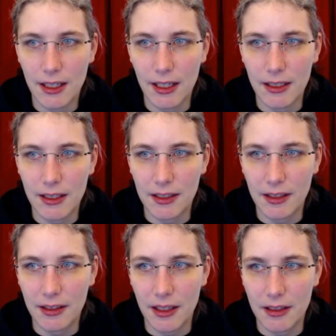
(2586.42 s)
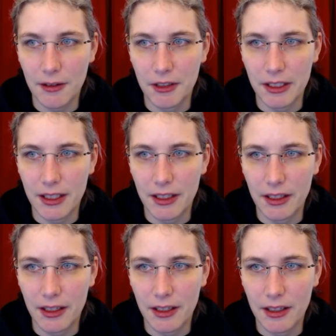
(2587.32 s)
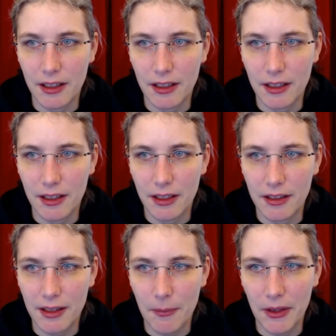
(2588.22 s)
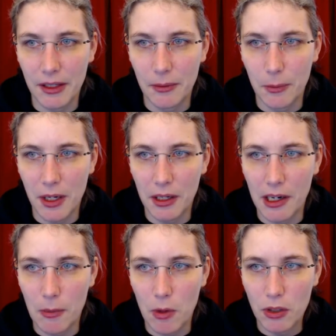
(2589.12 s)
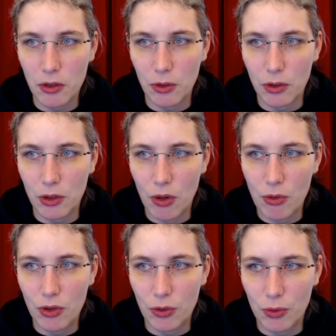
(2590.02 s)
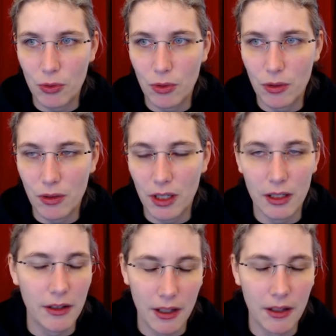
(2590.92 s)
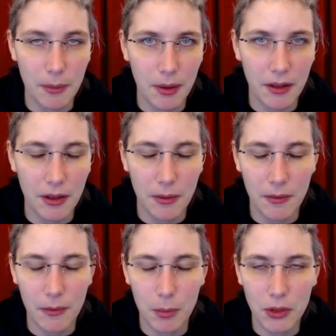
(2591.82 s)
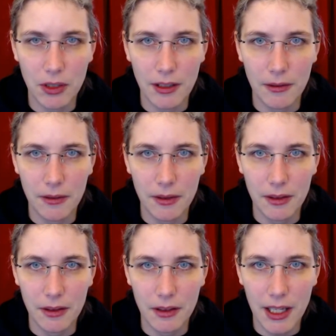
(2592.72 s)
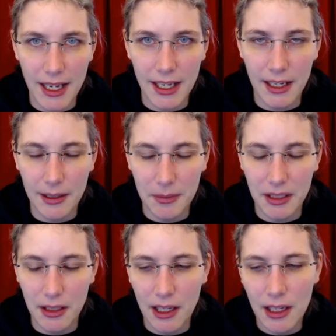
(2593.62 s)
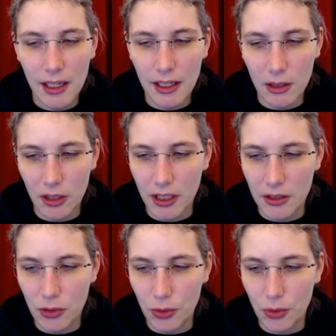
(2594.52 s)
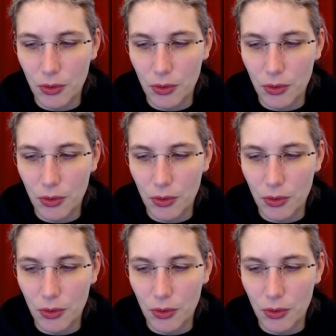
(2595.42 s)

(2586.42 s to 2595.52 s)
this is uh, definitely something where I want to go to uh, the, the the modular layer. I mean, in order to